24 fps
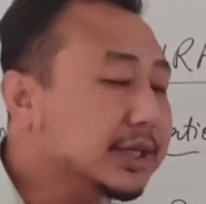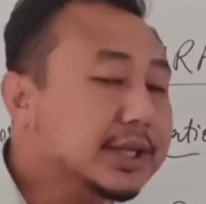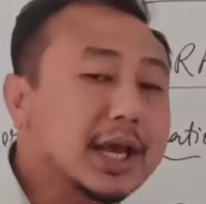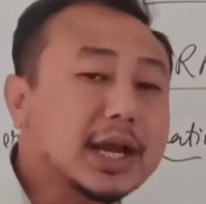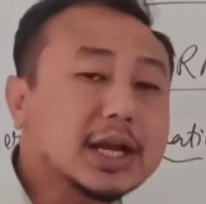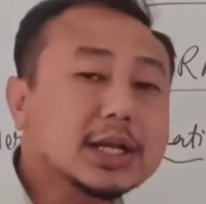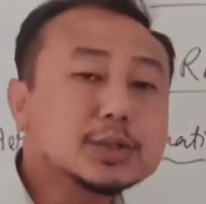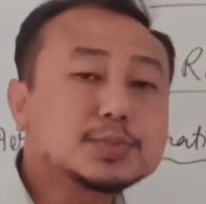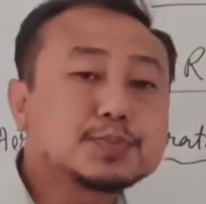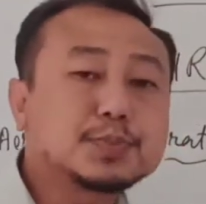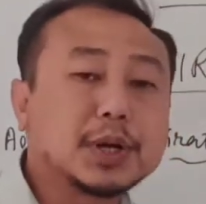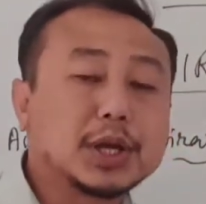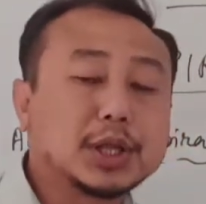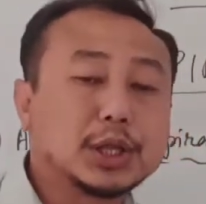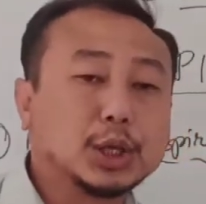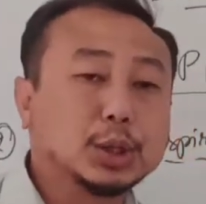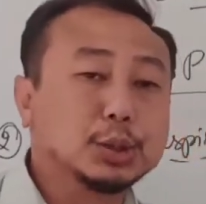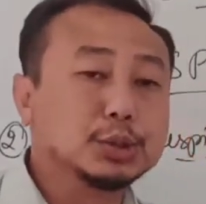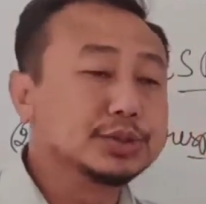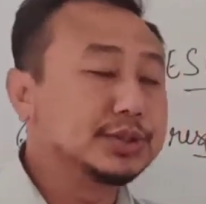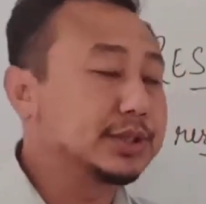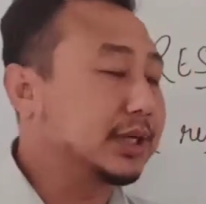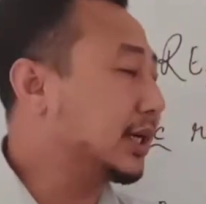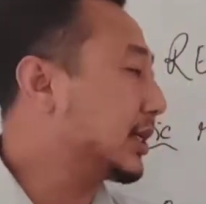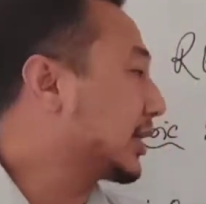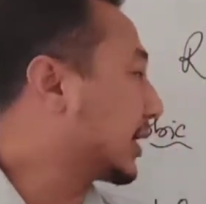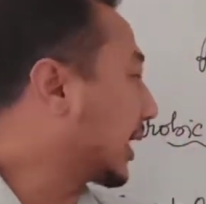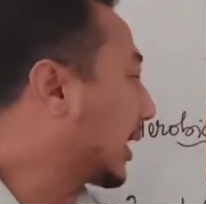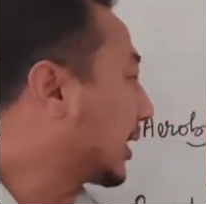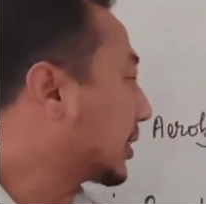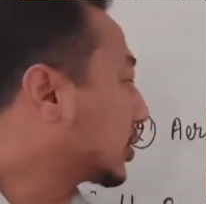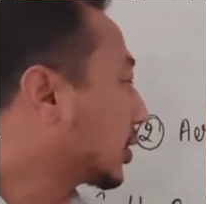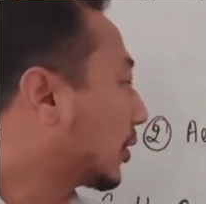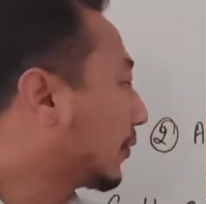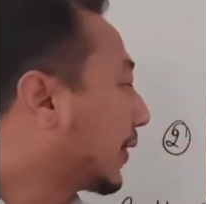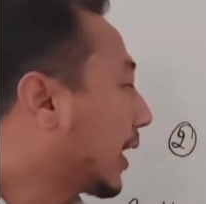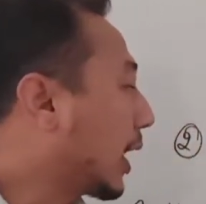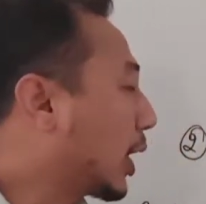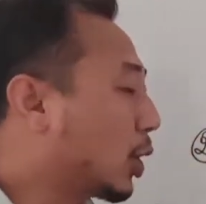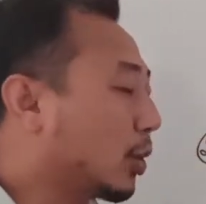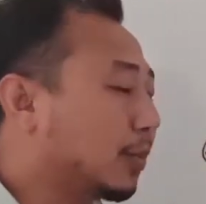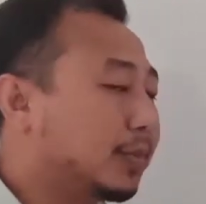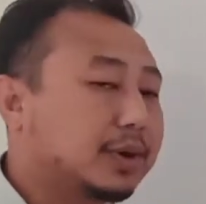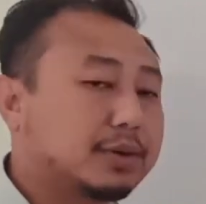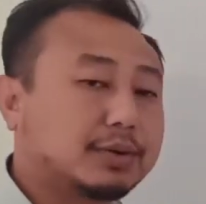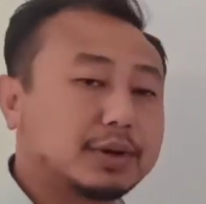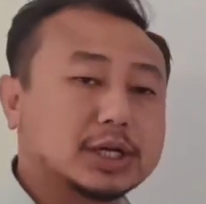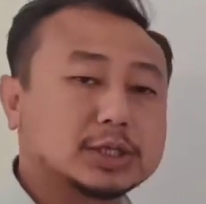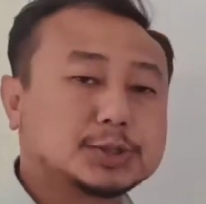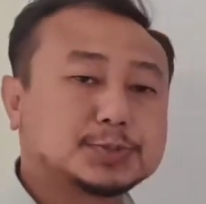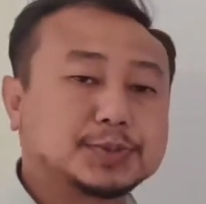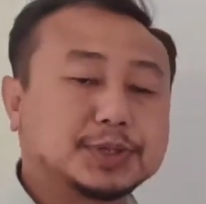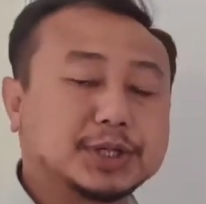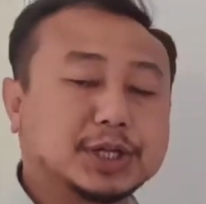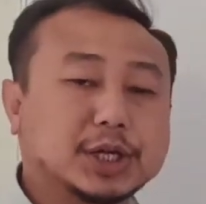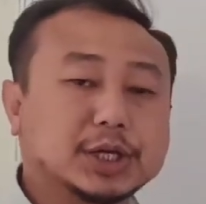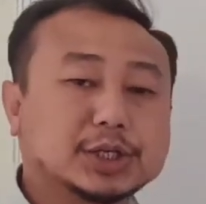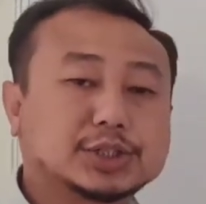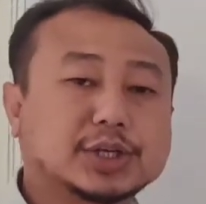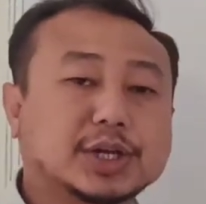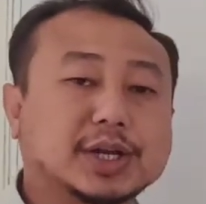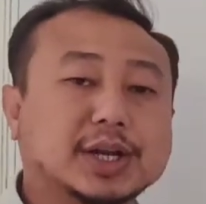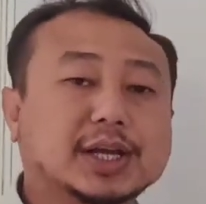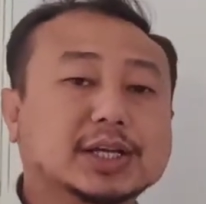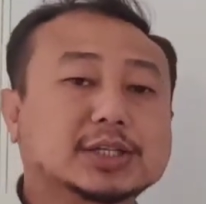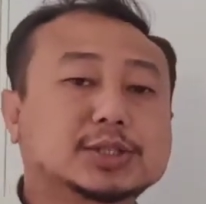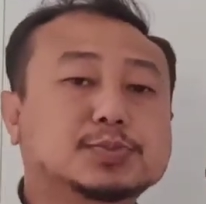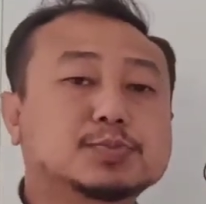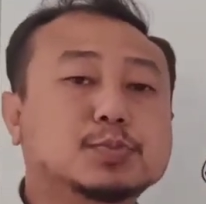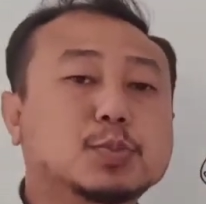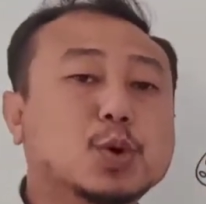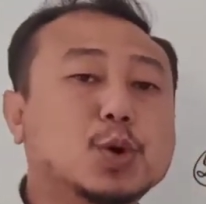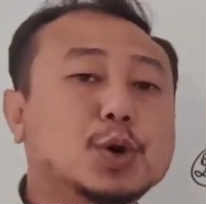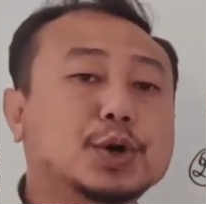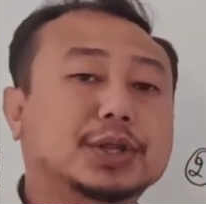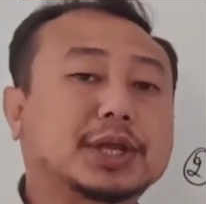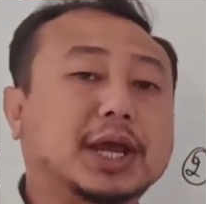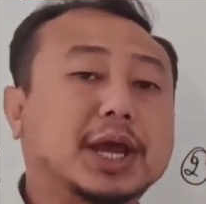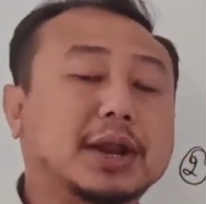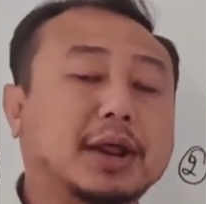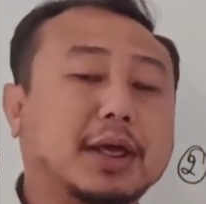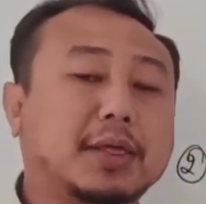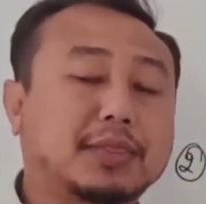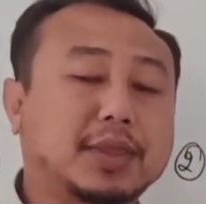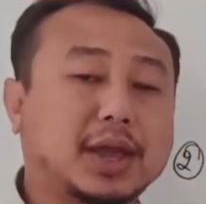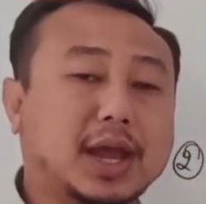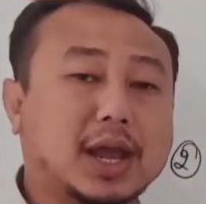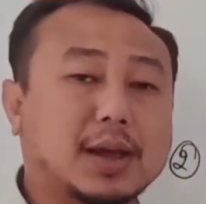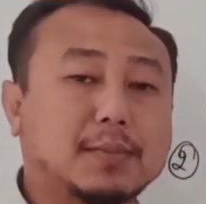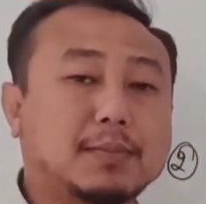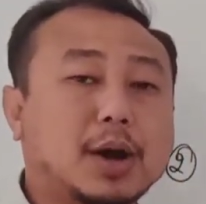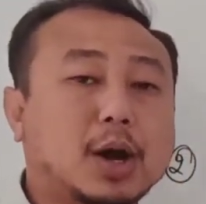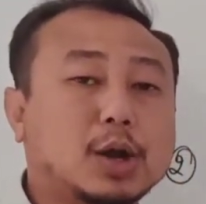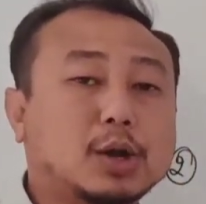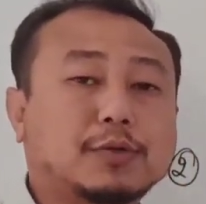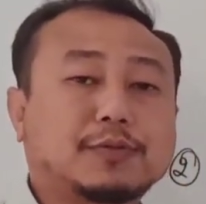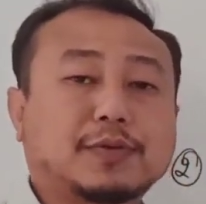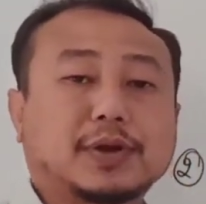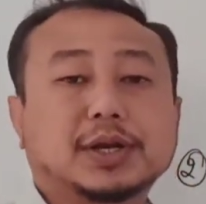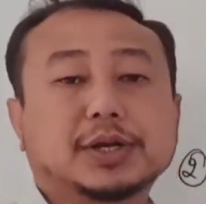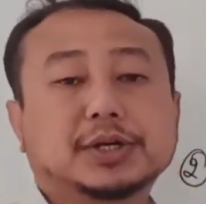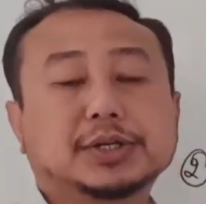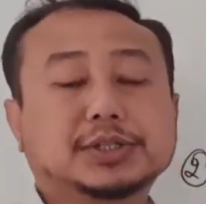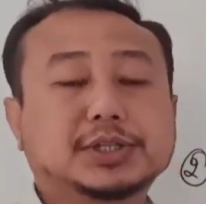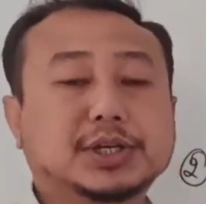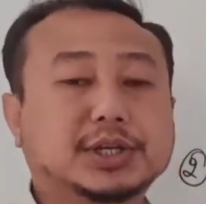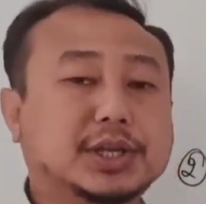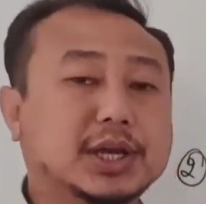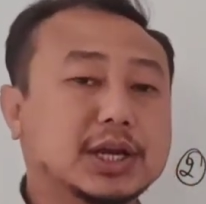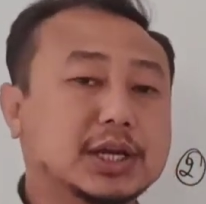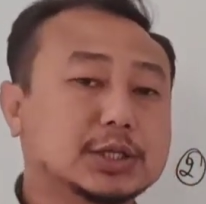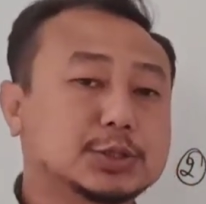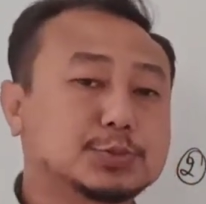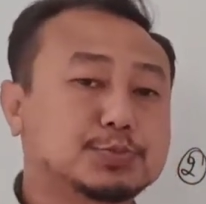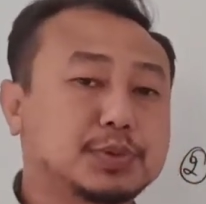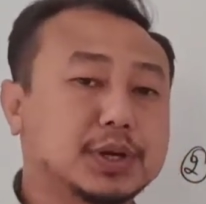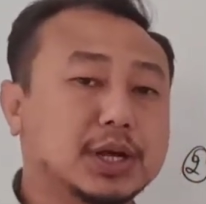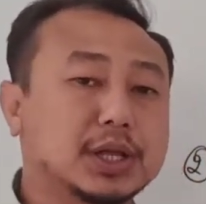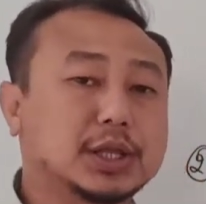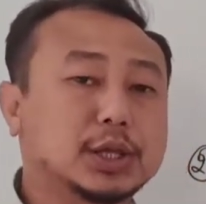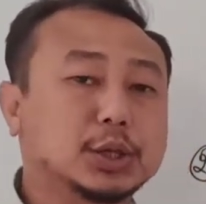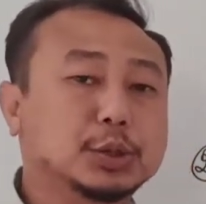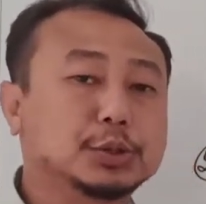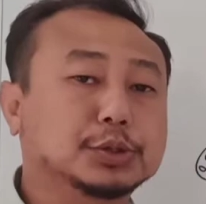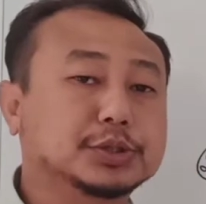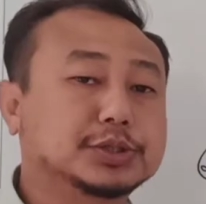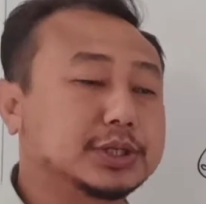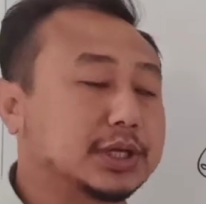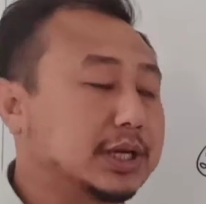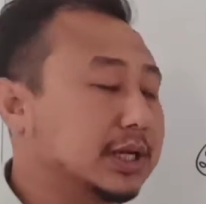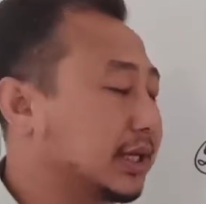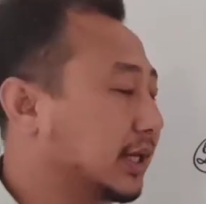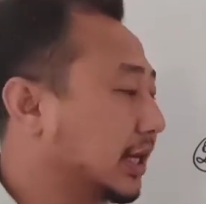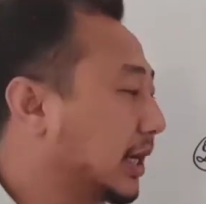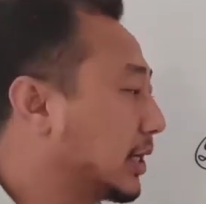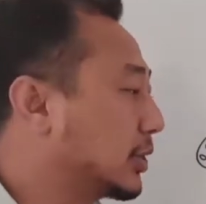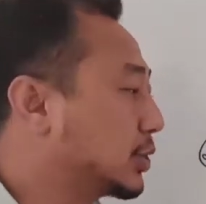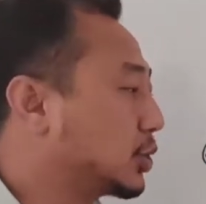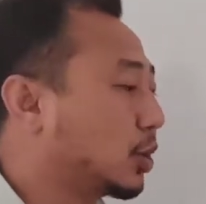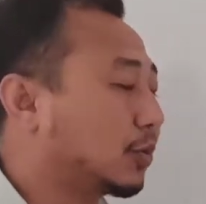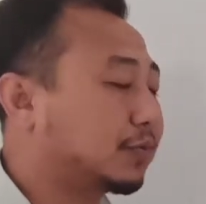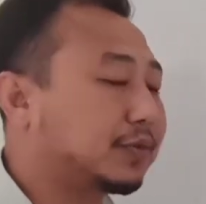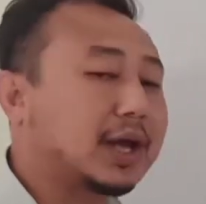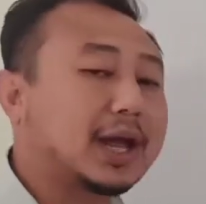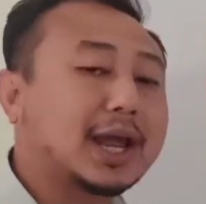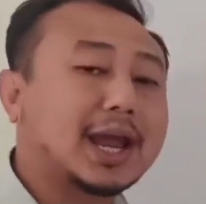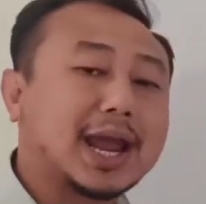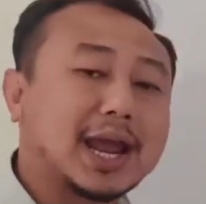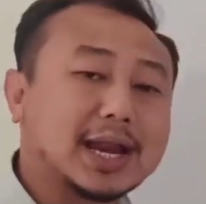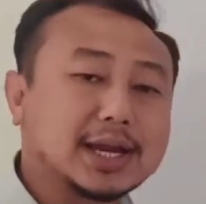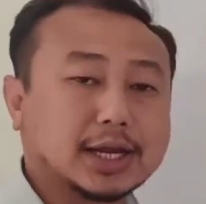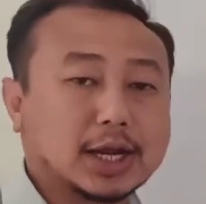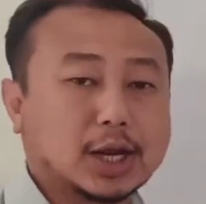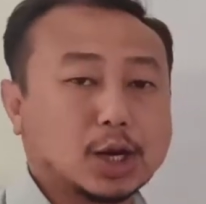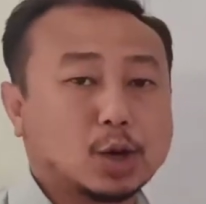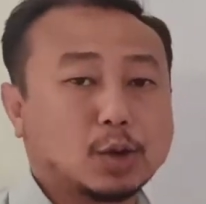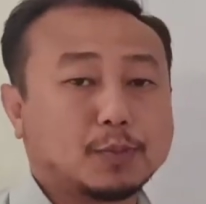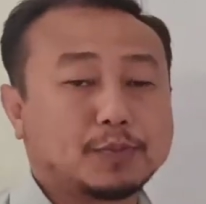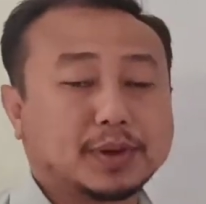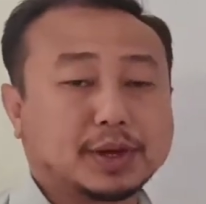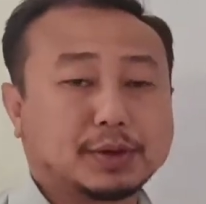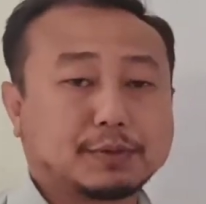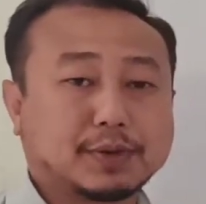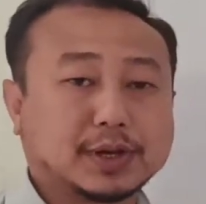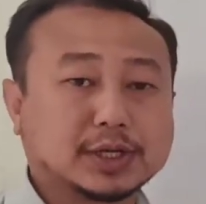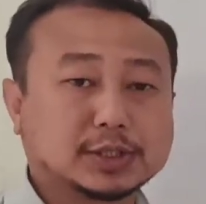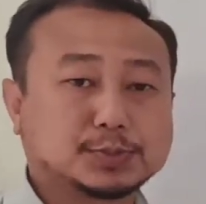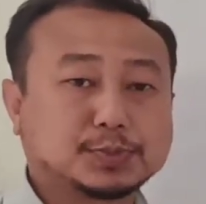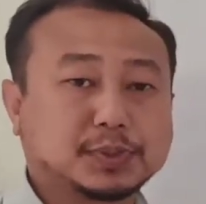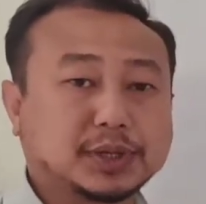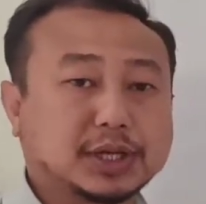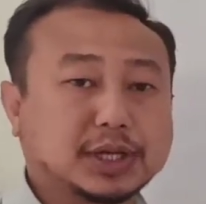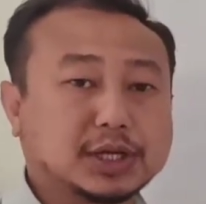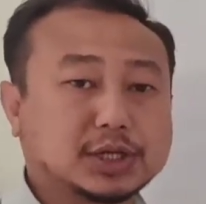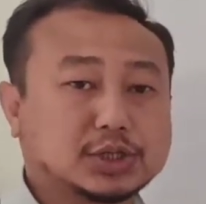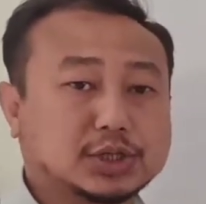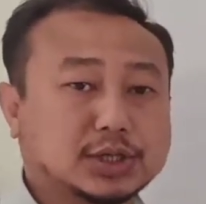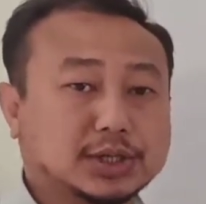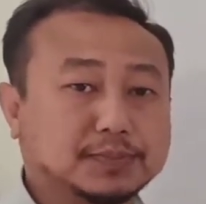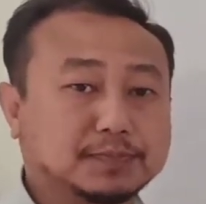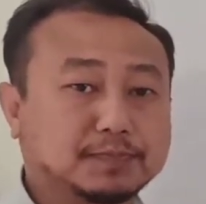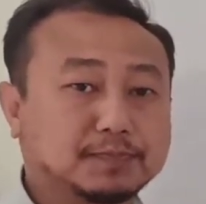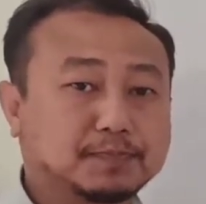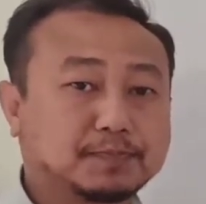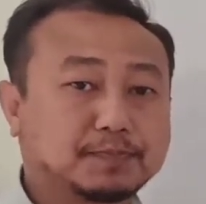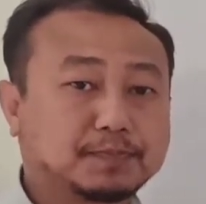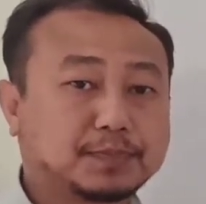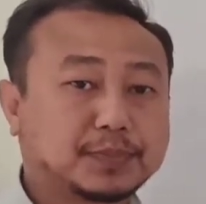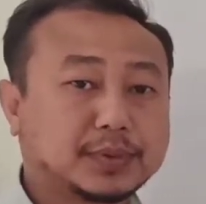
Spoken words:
that is produced in case of aerobic respiration is more than the amount of energy that is produced in case of the anaerobic respiration.